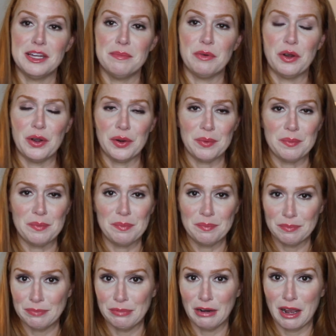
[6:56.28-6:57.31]
up are
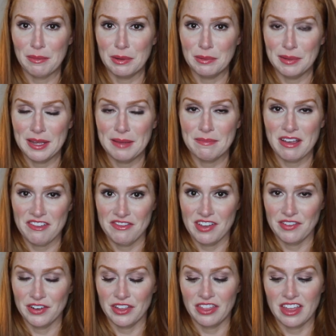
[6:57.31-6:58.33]
probably my
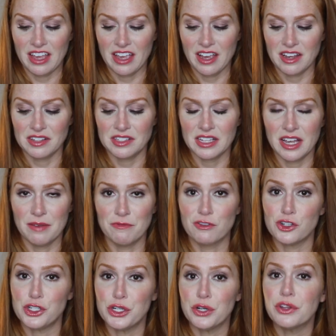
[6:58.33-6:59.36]
favorite things.
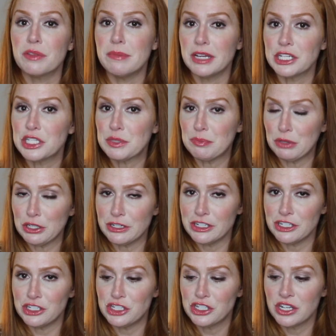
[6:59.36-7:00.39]
For sure the biggest
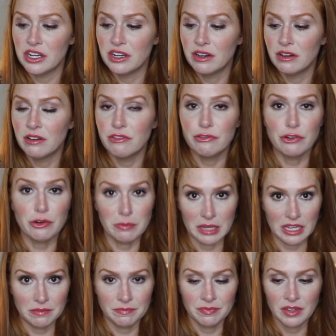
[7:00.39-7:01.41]
splurge for
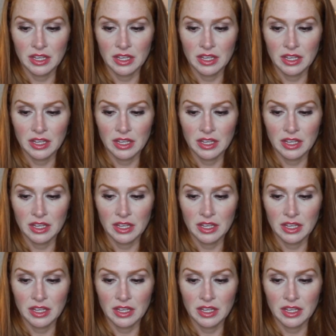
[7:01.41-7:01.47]
me.